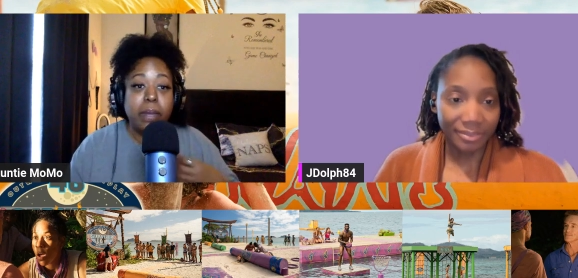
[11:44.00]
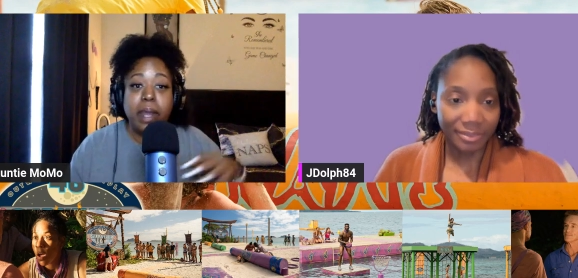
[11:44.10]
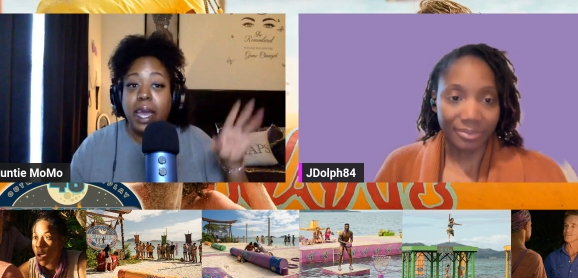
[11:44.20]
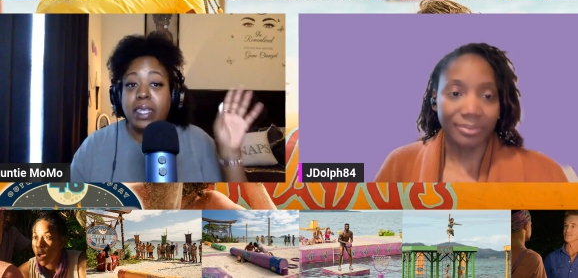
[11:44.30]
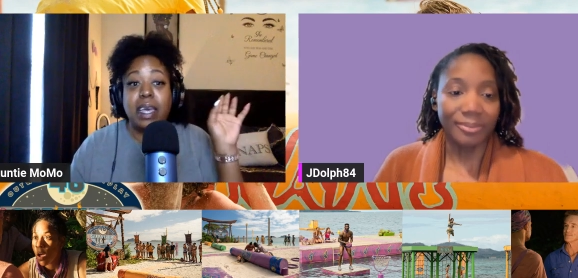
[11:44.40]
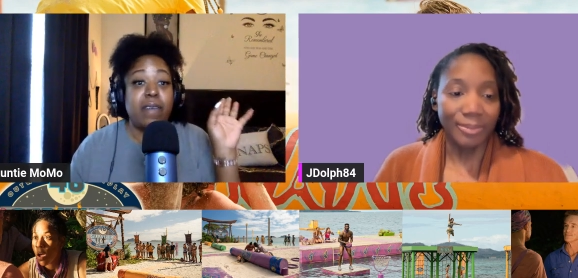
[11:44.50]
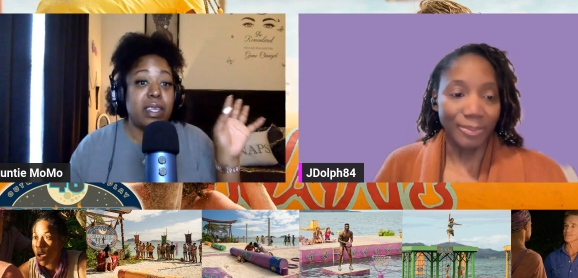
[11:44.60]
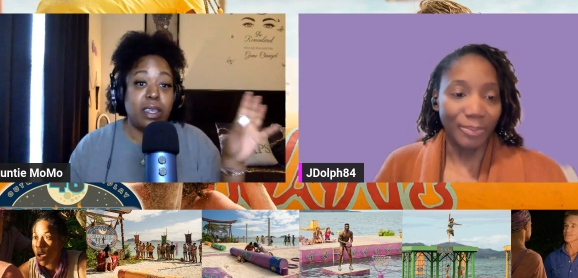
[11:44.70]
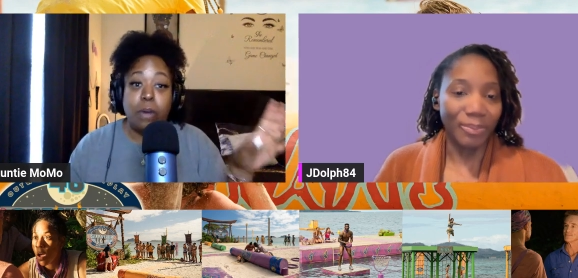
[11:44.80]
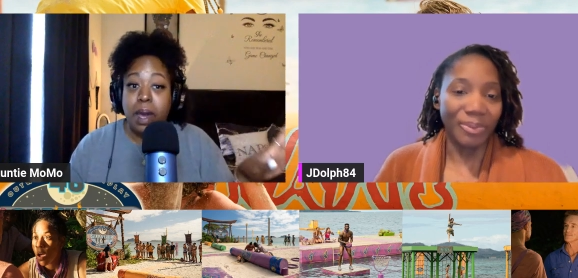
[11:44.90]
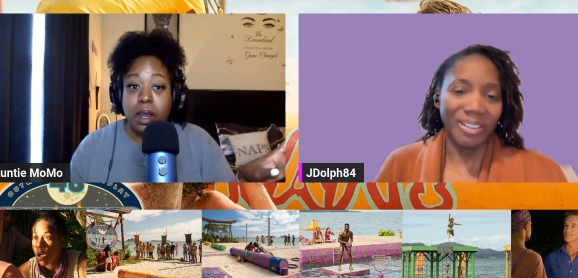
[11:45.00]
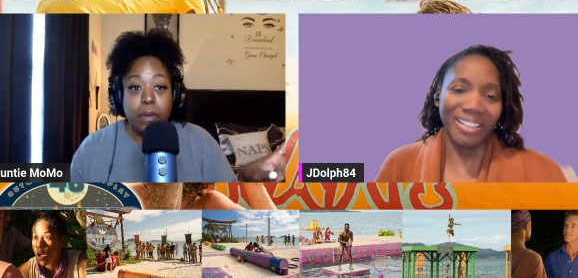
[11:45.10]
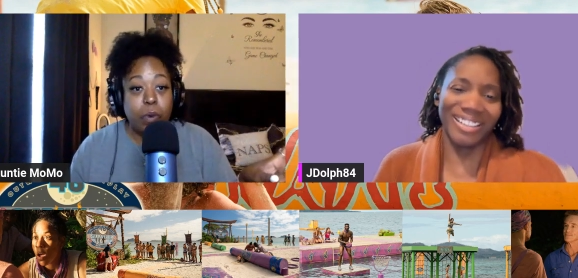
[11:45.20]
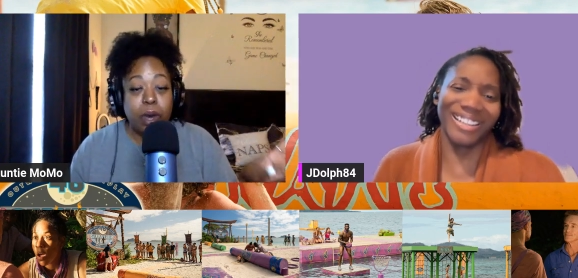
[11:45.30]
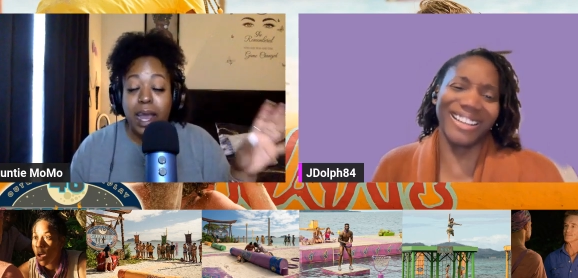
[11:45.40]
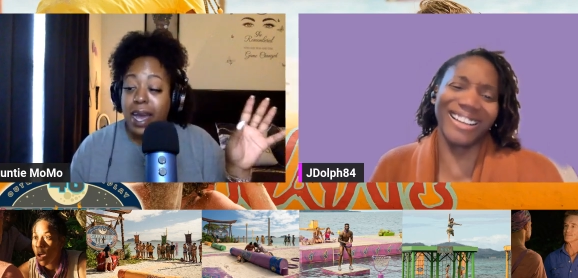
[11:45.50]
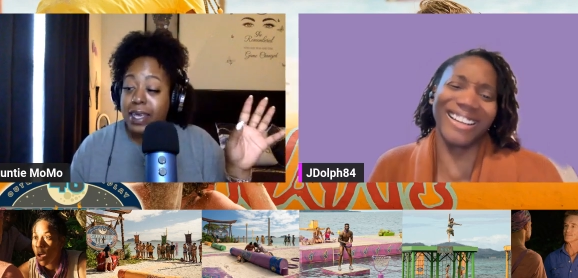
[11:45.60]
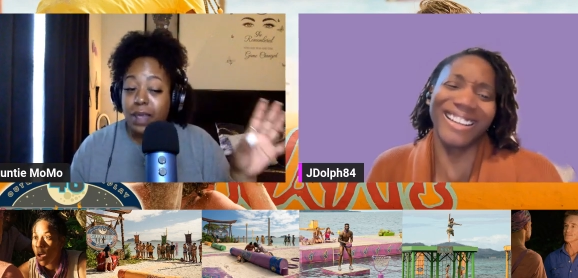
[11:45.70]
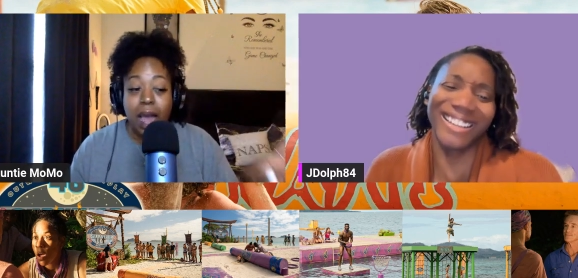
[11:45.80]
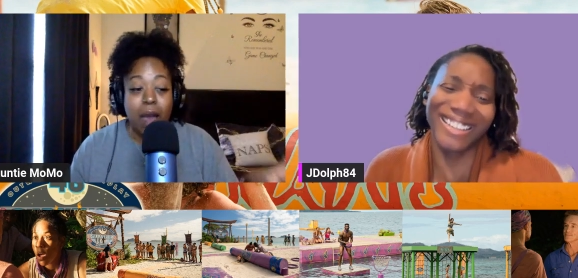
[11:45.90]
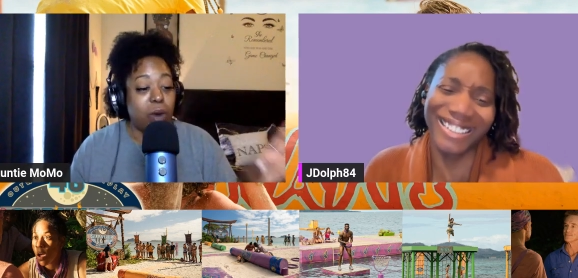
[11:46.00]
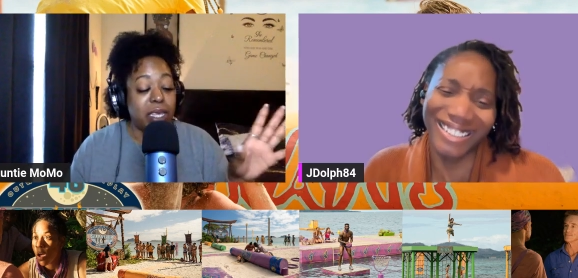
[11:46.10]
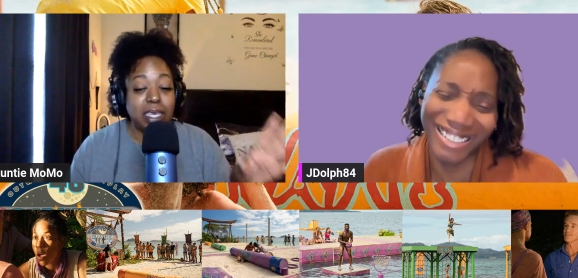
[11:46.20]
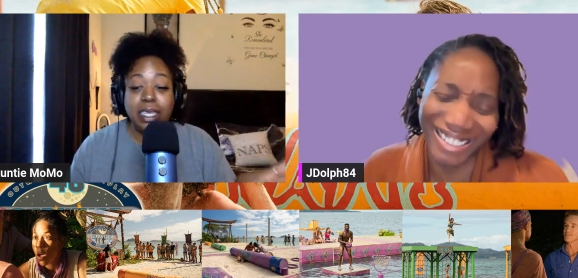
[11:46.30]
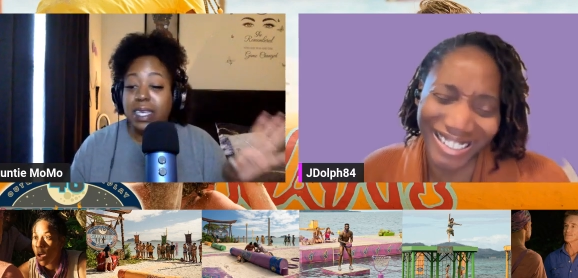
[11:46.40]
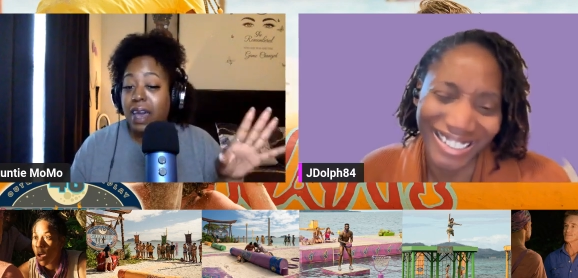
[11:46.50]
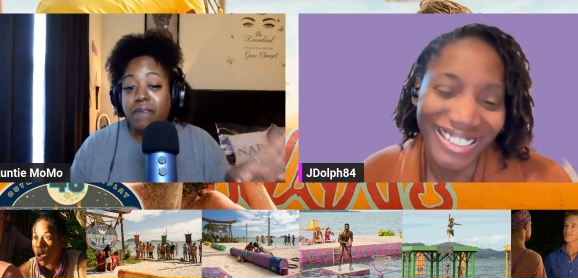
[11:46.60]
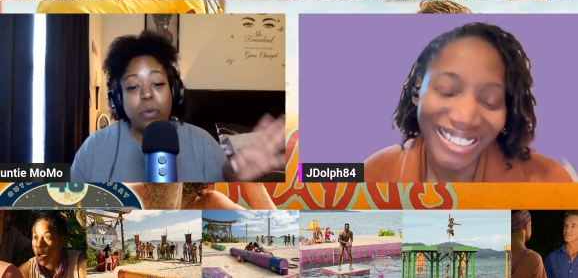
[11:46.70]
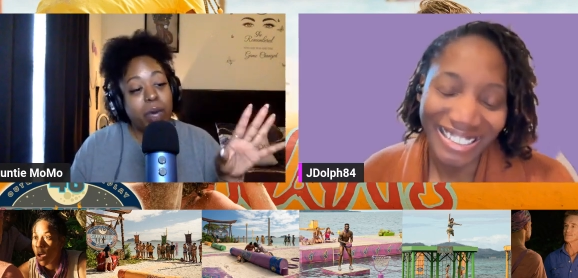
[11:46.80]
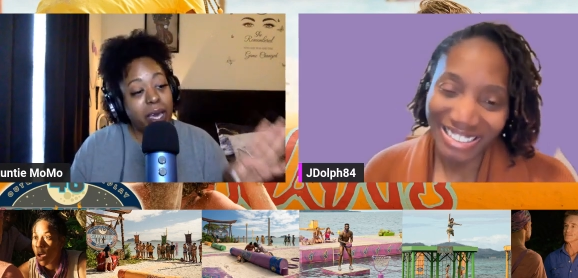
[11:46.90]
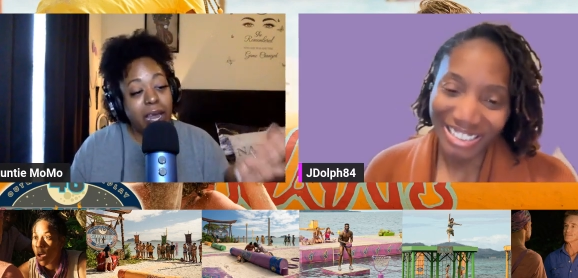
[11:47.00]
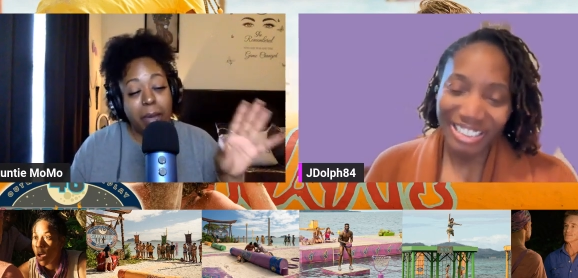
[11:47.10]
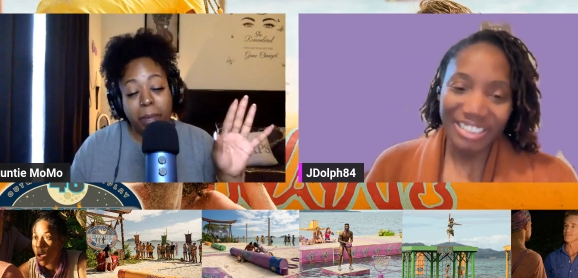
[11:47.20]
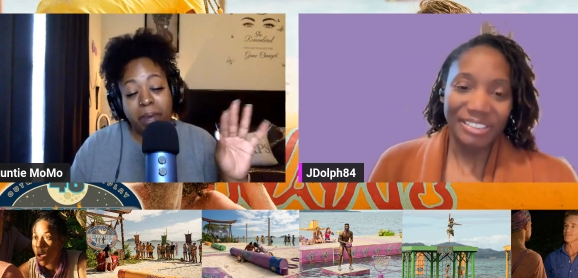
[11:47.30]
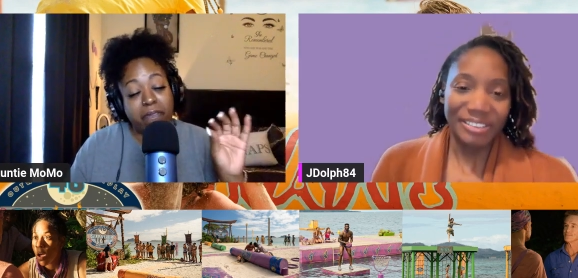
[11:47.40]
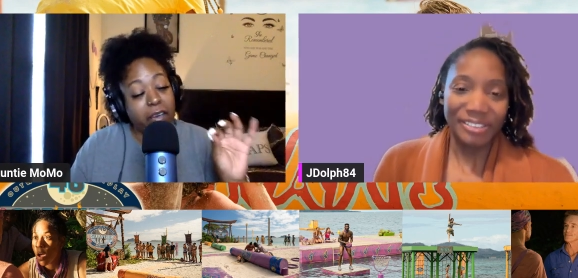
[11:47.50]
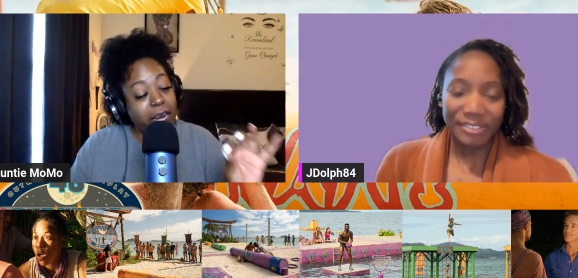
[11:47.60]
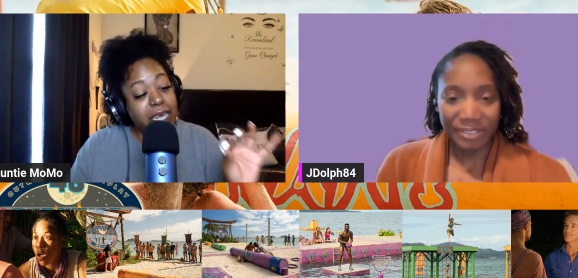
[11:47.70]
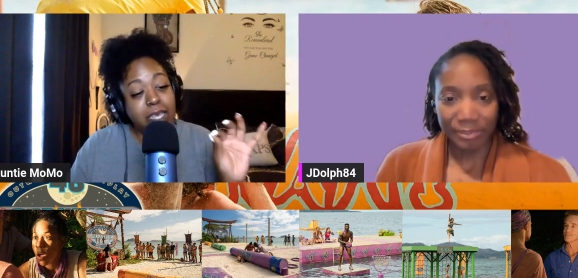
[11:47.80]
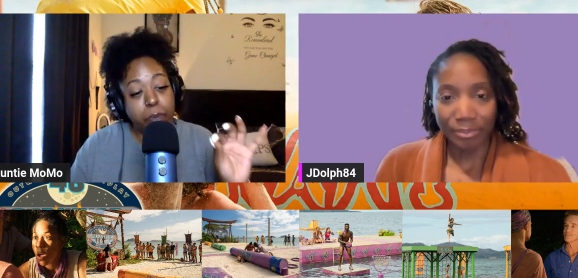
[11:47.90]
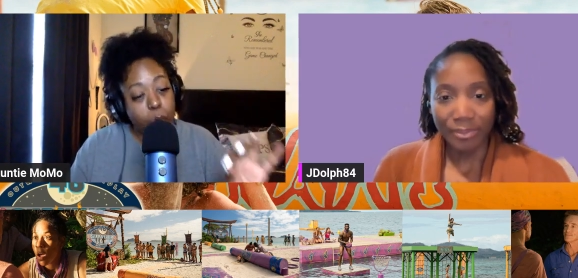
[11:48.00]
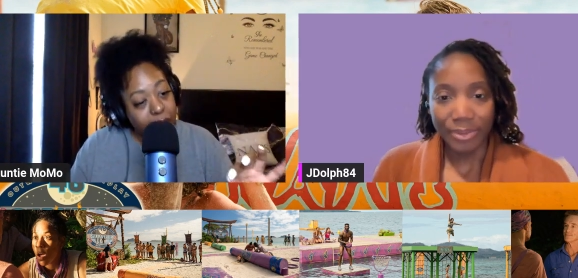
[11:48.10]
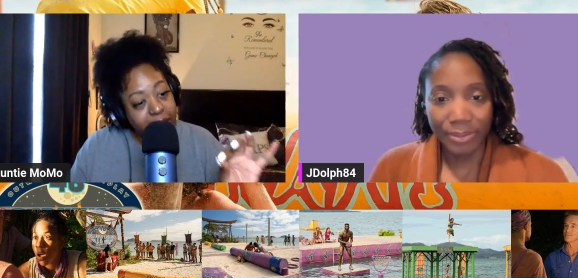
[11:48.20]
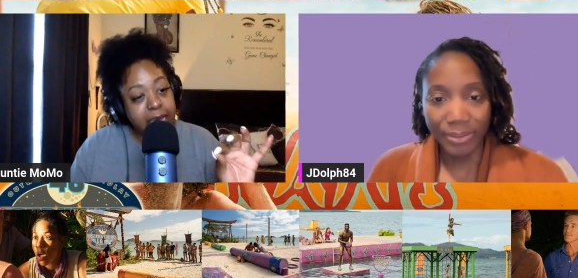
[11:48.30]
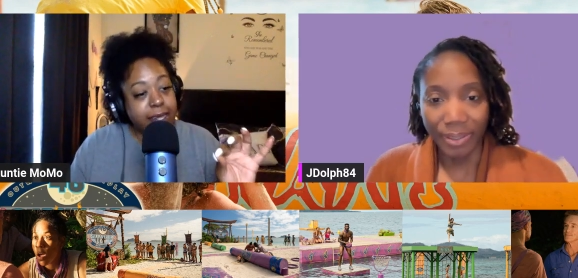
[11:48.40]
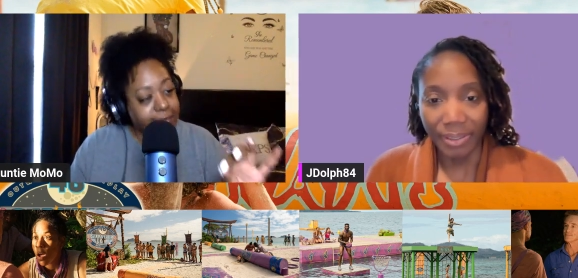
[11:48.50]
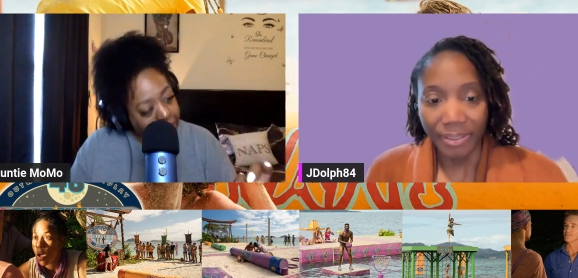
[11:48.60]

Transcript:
Speaker 1: lemonade. Tevin is still my number one. I, I want to see Tevin win. I'm going to be very disappointed